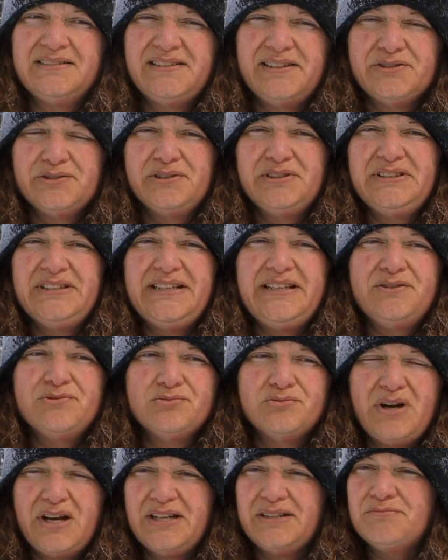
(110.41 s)
literally
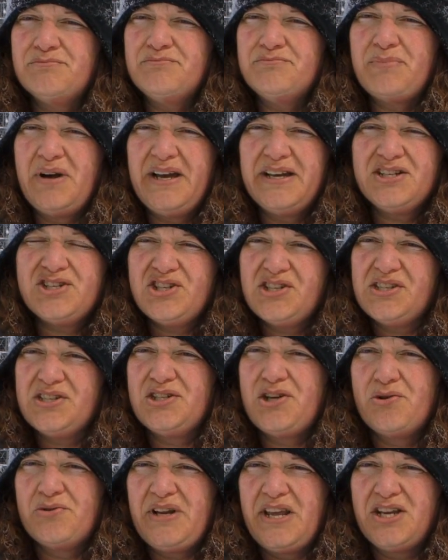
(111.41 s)
run by
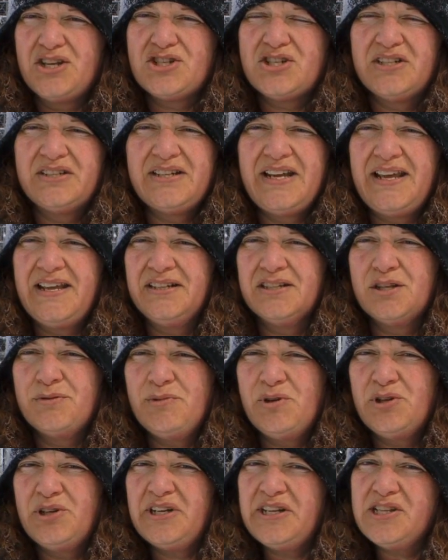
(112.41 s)
just donation and
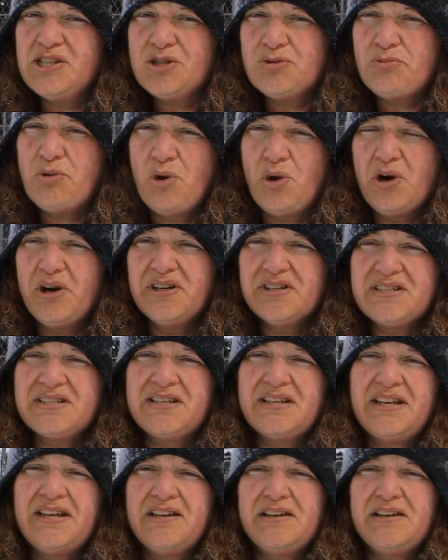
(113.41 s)
community support.